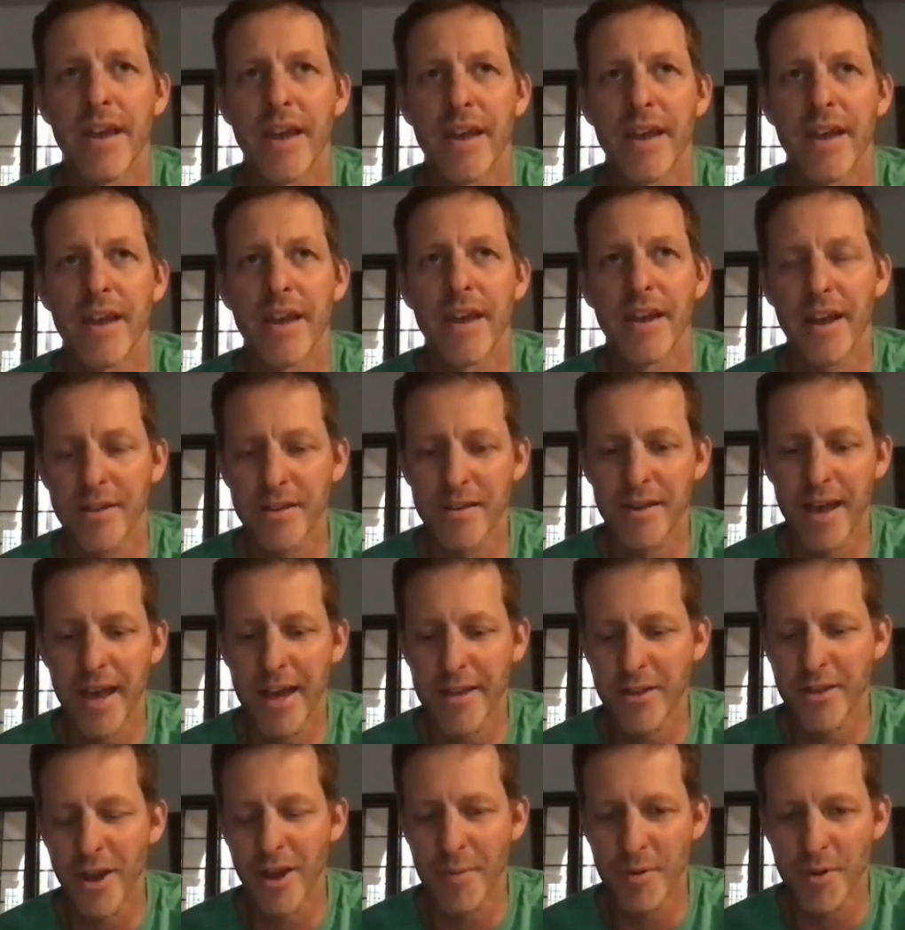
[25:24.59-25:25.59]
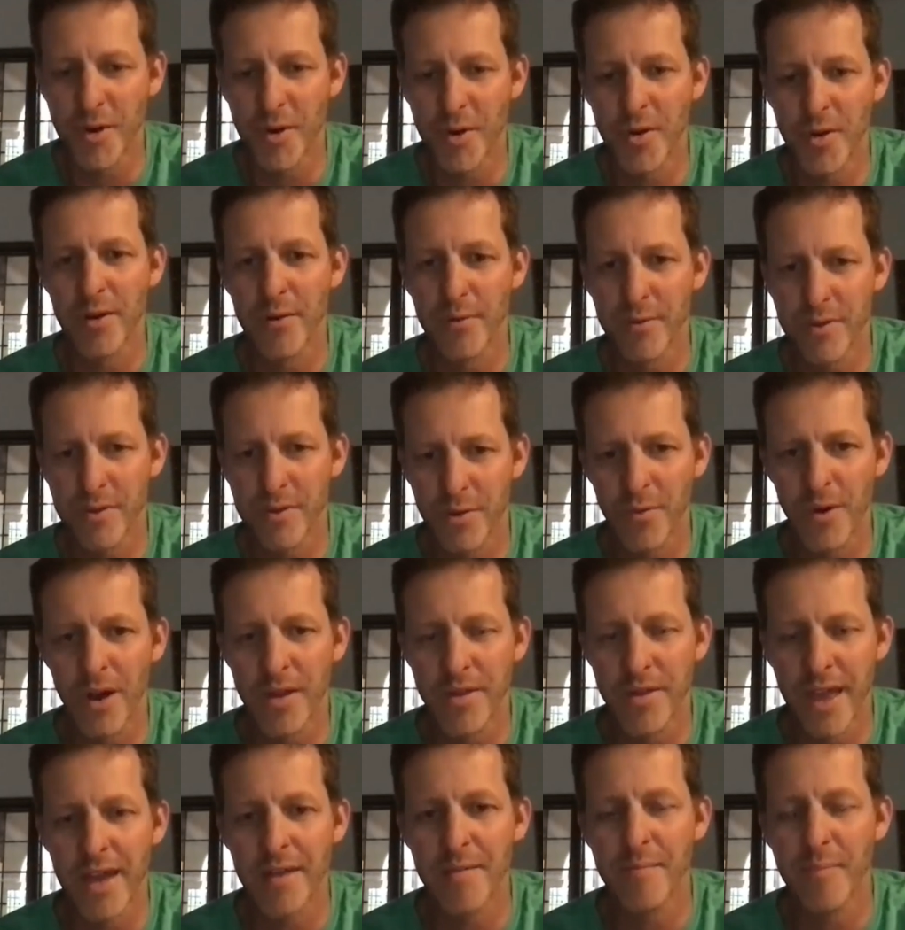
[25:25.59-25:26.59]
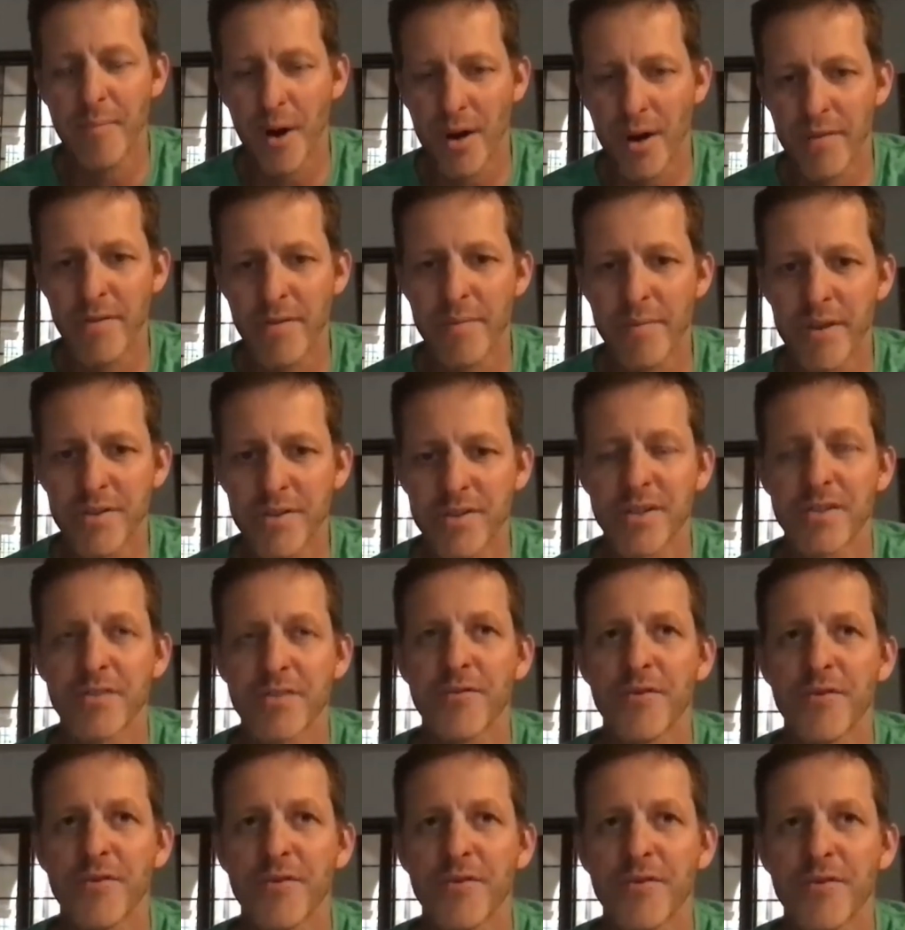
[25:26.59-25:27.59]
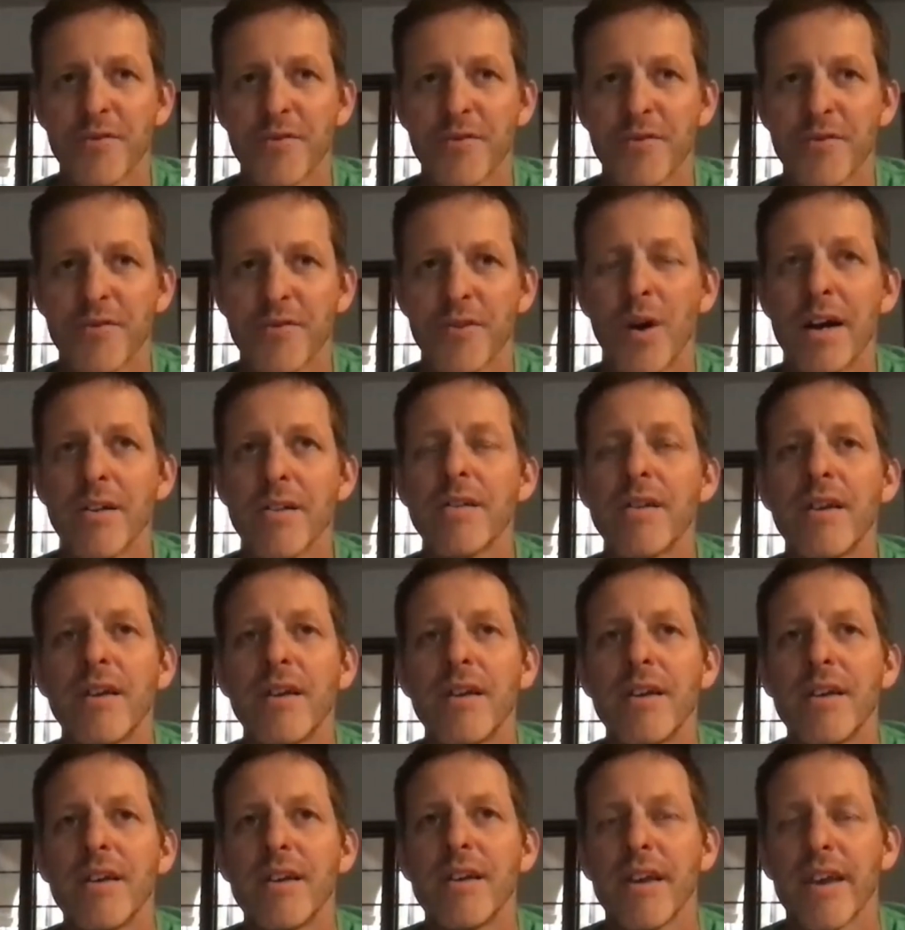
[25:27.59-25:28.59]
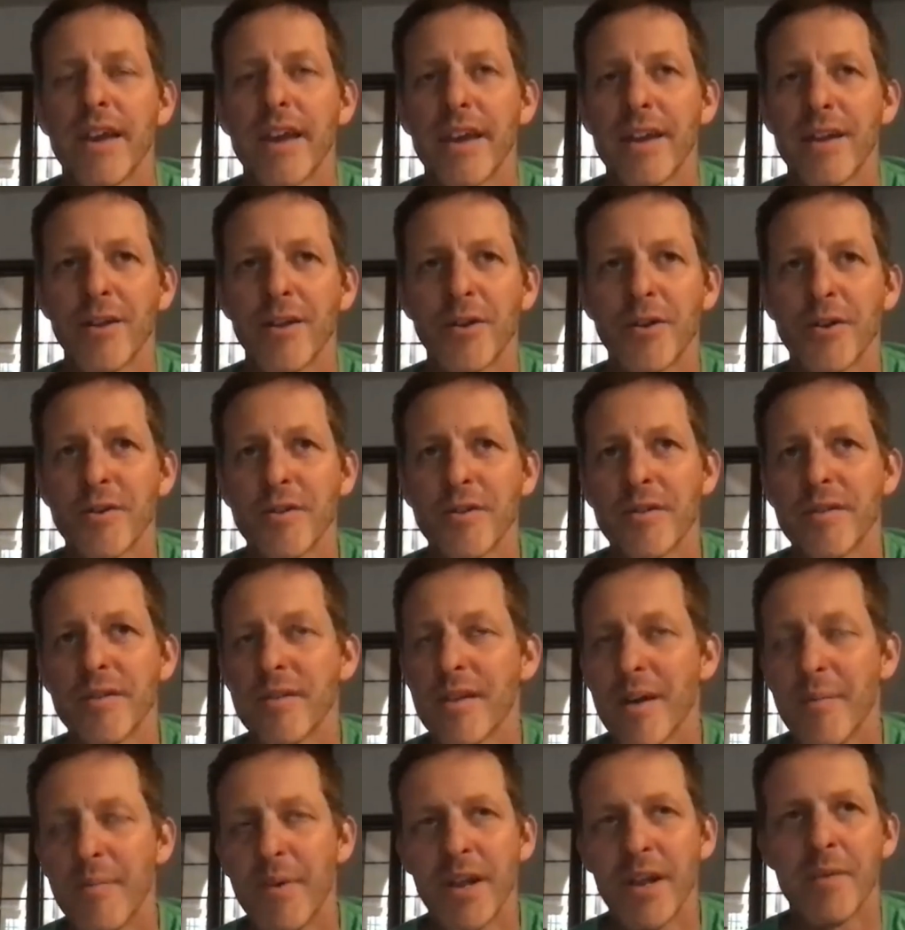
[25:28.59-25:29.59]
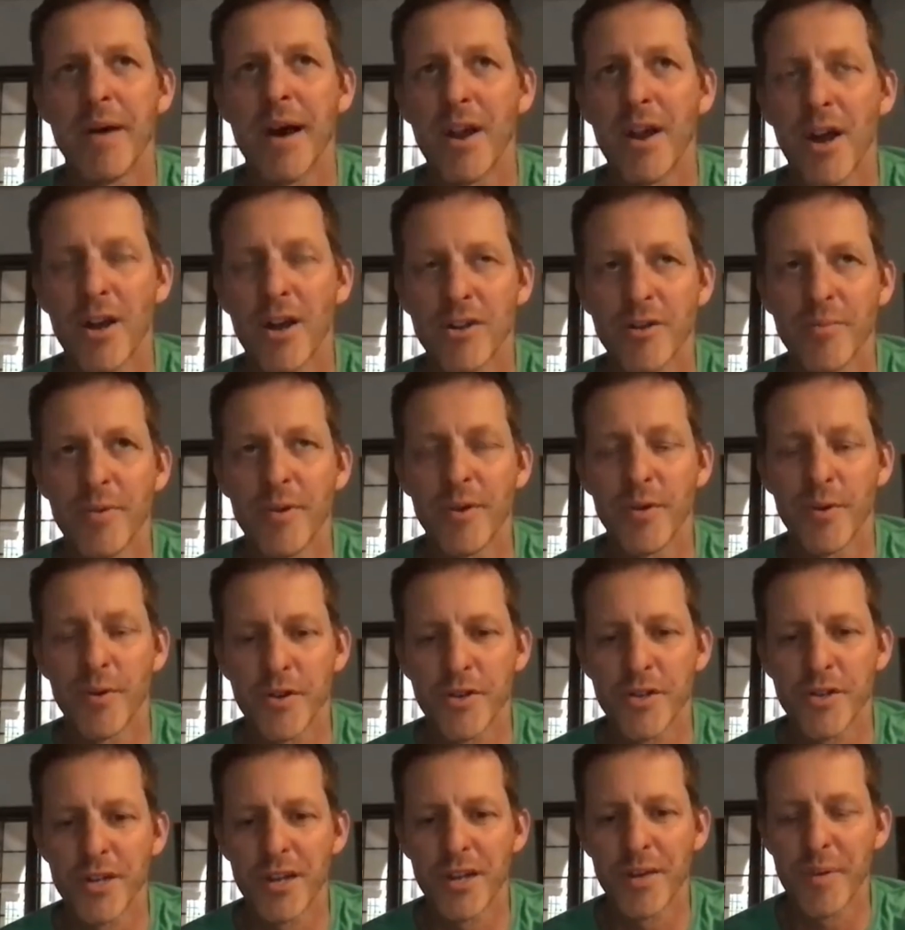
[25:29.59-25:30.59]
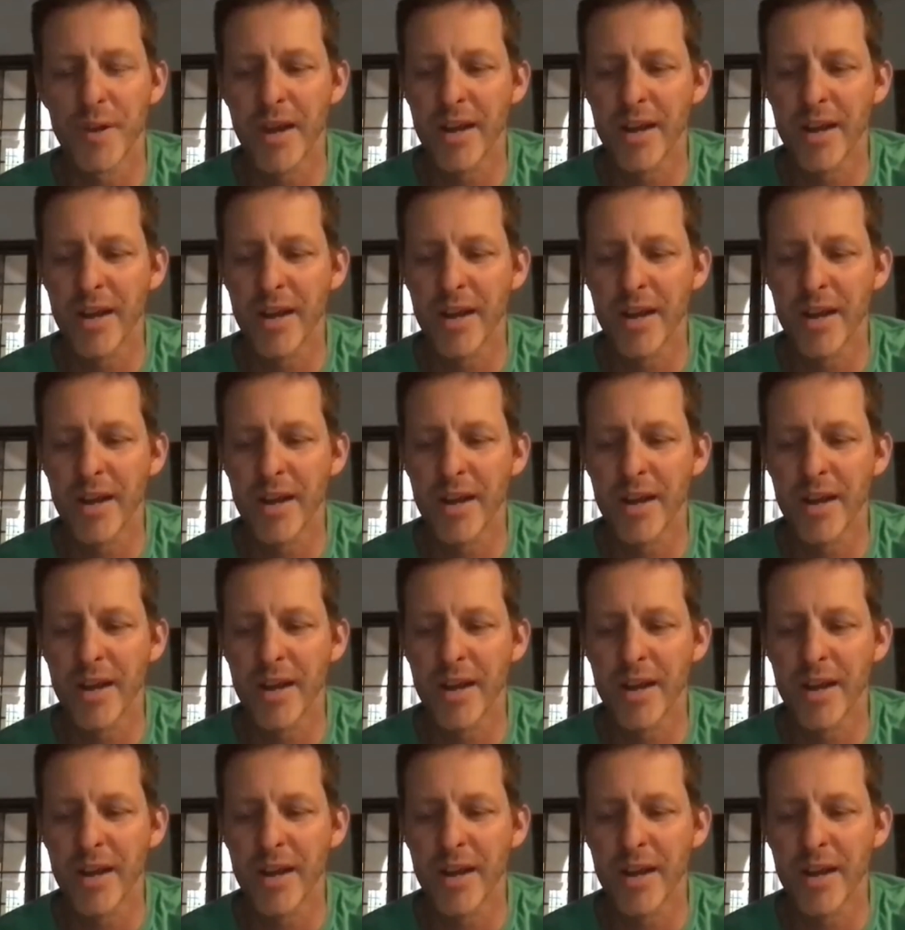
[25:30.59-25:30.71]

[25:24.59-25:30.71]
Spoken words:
and I had the opportunity to run that part of the business for a while and learn a bit about entrepreneurship.